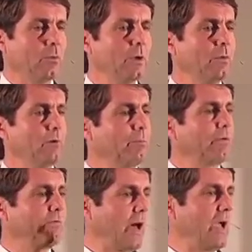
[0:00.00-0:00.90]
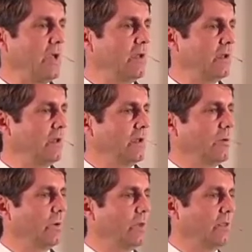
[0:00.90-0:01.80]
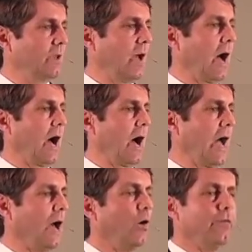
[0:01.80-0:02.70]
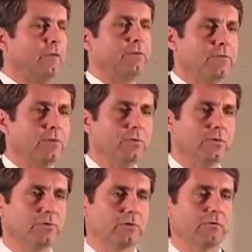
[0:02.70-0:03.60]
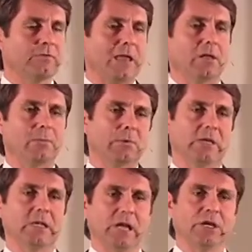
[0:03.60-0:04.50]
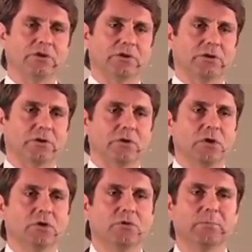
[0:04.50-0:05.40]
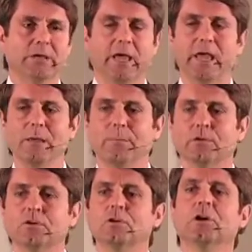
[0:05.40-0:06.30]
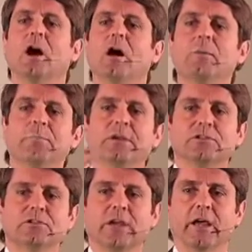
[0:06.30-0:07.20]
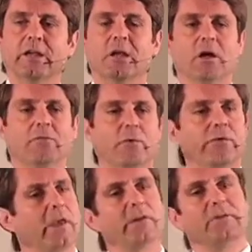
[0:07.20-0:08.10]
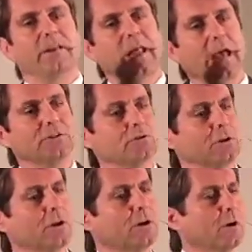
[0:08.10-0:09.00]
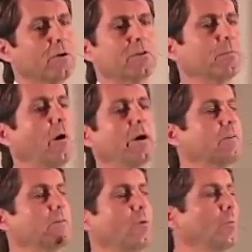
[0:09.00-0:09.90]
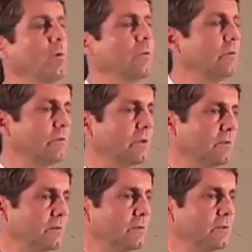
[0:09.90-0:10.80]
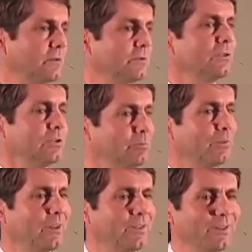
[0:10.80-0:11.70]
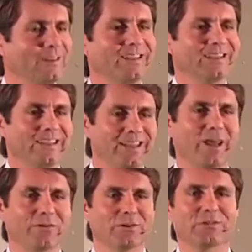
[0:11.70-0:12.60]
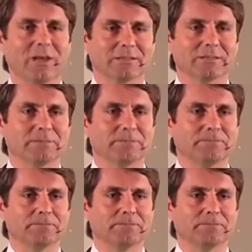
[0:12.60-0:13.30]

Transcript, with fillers: We were provided with healthy foods available in nature to be able to compensate for things that naturally occur as part of normal living, such as breathing and exercising.